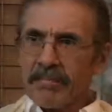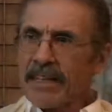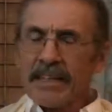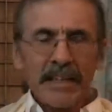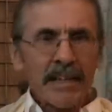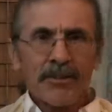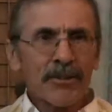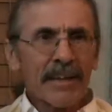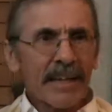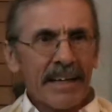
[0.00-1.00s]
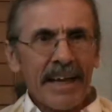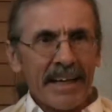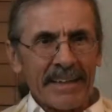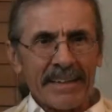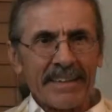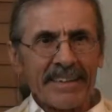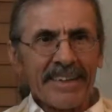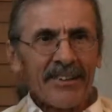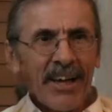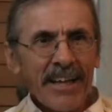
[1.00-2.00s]
intellectually inclined.
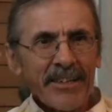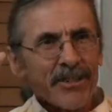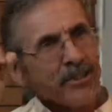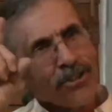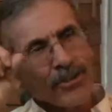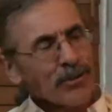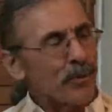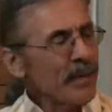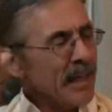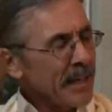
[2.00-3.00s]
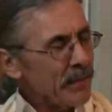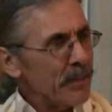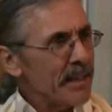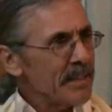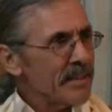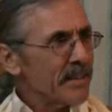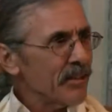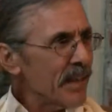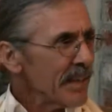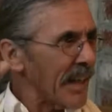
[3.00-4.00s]
They're not discriminating based.
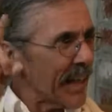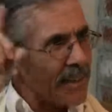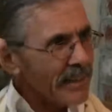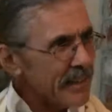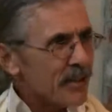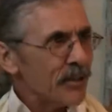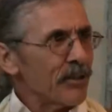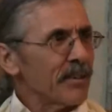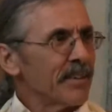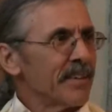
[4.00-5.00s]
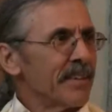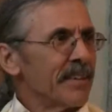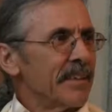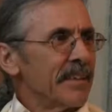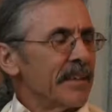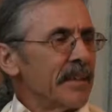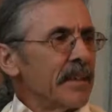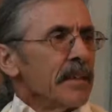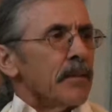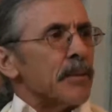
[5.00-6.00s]
They're not analytical.
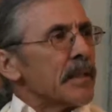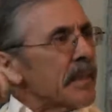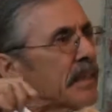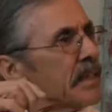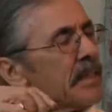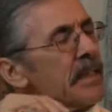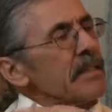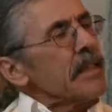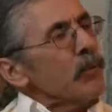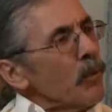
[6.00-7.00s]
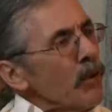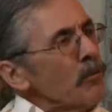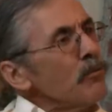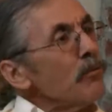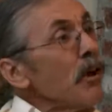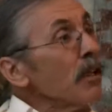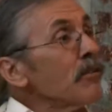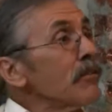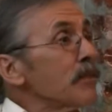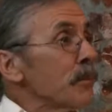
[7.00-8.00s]
But the Gita says that one who
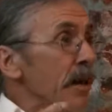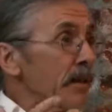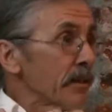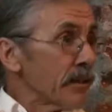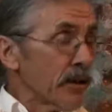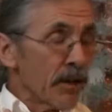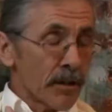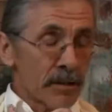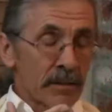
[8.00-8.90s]
follows the path of the heart